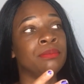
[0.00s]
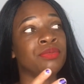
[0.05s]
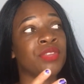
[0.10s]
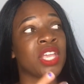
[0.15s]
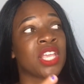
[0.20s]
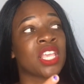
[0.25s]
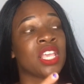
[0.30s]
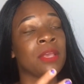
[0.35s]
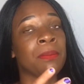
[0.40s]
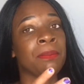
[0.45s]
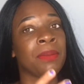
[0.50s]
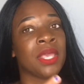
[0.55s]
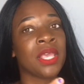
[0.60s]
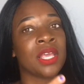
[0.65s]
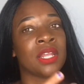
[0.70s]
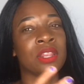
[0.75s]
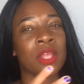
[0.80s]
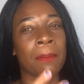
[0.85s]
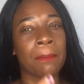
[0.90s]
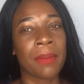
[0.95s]
Nicki
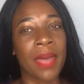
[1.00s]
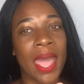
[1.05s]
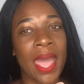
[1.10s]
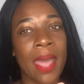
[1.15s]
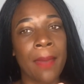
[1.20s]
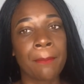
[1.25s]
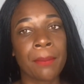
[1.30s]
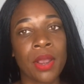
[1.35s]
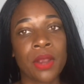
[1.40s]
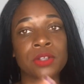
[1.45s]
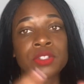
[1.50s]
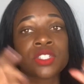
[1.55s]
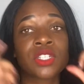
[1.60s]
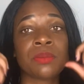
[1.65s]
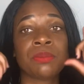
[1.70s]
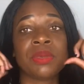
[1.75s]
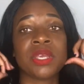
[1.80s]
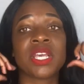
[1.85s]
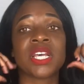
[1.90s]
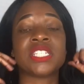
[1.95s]
being the bad
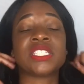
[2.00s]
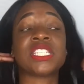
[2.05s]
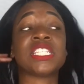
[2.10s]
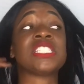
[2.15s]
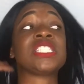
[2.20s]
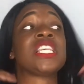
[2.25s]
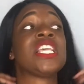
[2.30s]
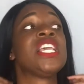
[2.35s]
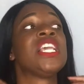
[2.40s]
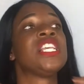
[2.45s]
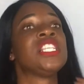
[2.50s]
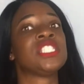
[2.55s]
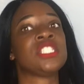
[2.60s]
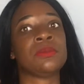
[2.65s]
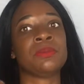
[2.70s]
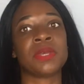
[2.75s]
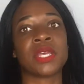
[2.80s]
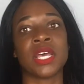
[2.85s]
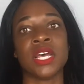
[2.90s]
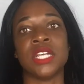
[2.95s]
person because it's
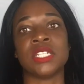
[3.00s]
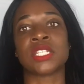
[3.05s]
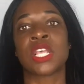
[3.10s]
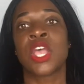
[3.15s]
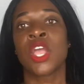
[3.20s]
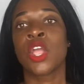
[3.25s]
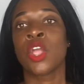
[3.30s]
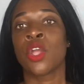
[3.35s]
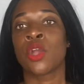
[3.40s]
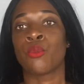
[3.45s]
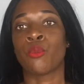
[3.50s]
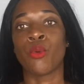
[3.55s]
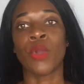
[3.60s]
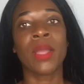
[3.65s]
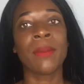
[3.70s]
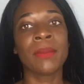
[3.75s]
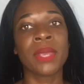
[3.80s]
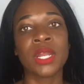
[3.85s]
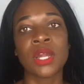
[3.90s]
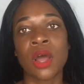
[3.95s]
easy, because
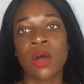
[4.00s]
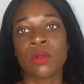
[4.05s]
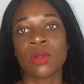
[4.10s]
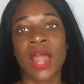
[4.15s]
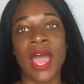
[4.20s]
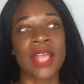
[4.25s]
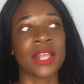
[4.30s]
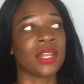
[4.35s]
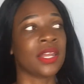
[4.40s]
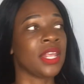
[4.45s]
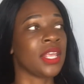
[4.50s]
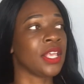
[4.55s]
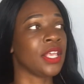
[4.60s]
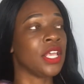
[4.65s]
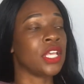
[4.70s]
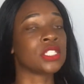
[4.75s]
Remy don't like Nicki.